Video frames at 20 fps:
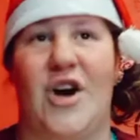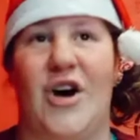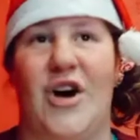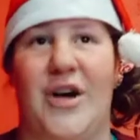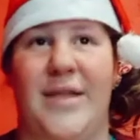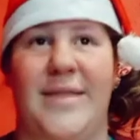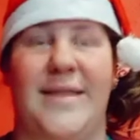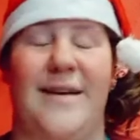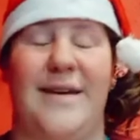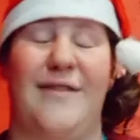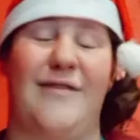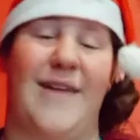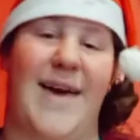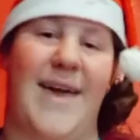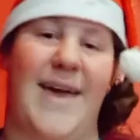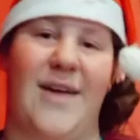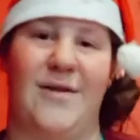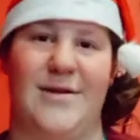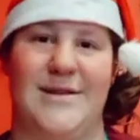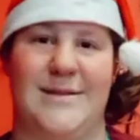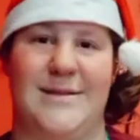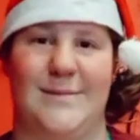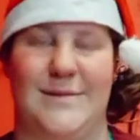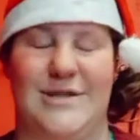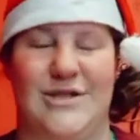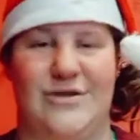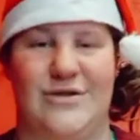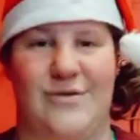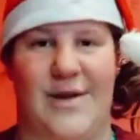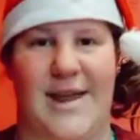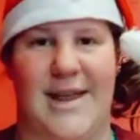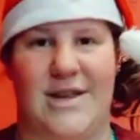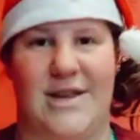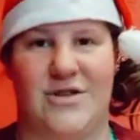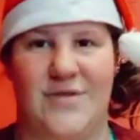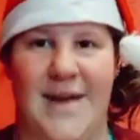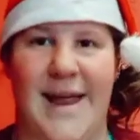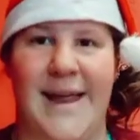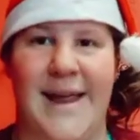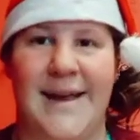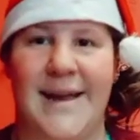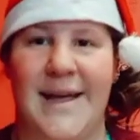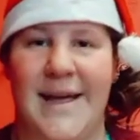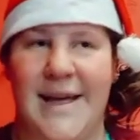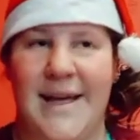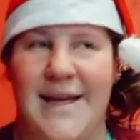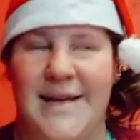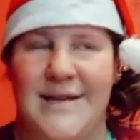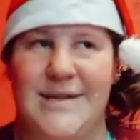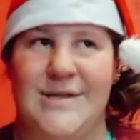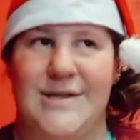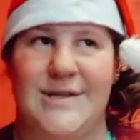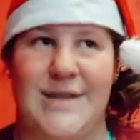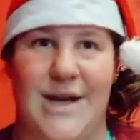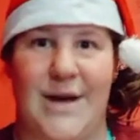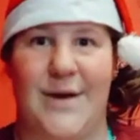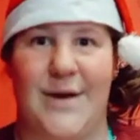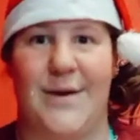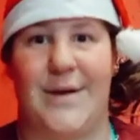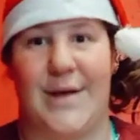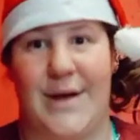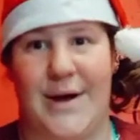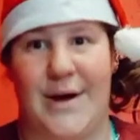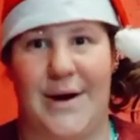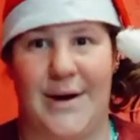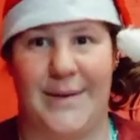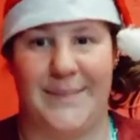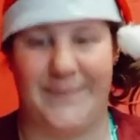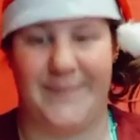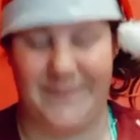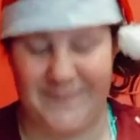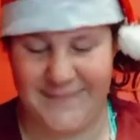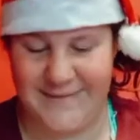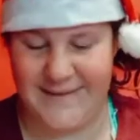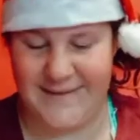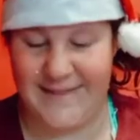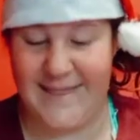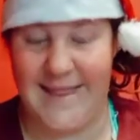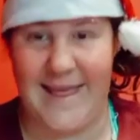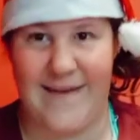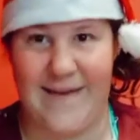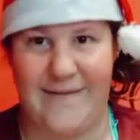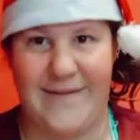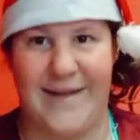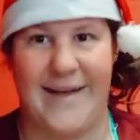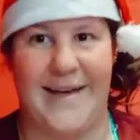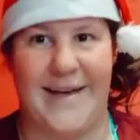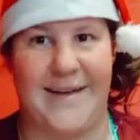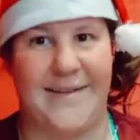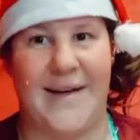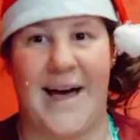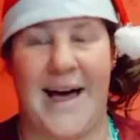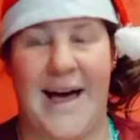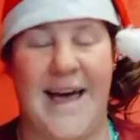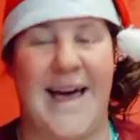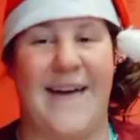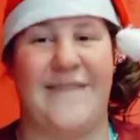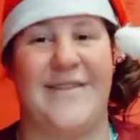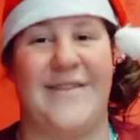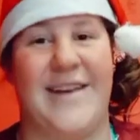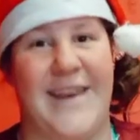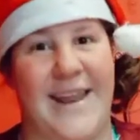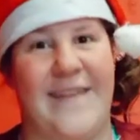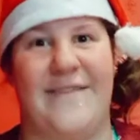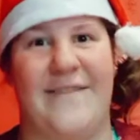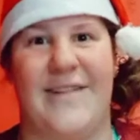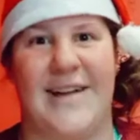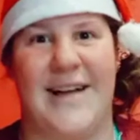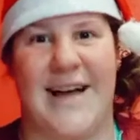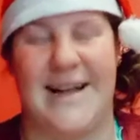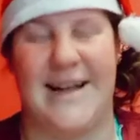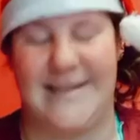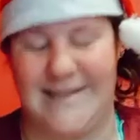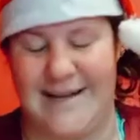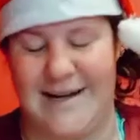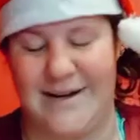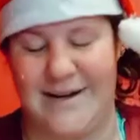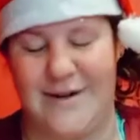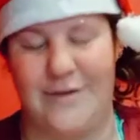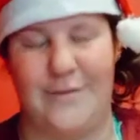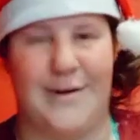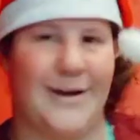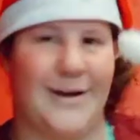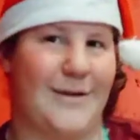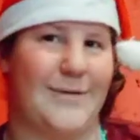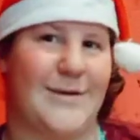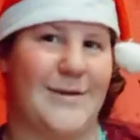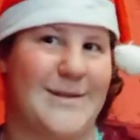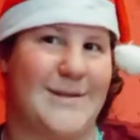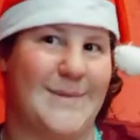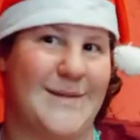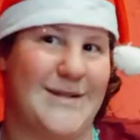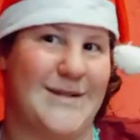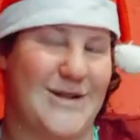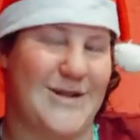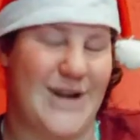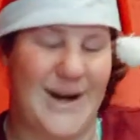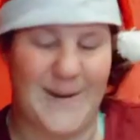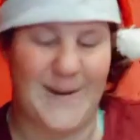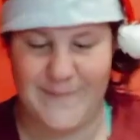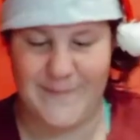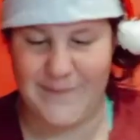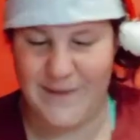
on the fake Christmas tree trend. So yeah, I have never cut down a real Christmas tree.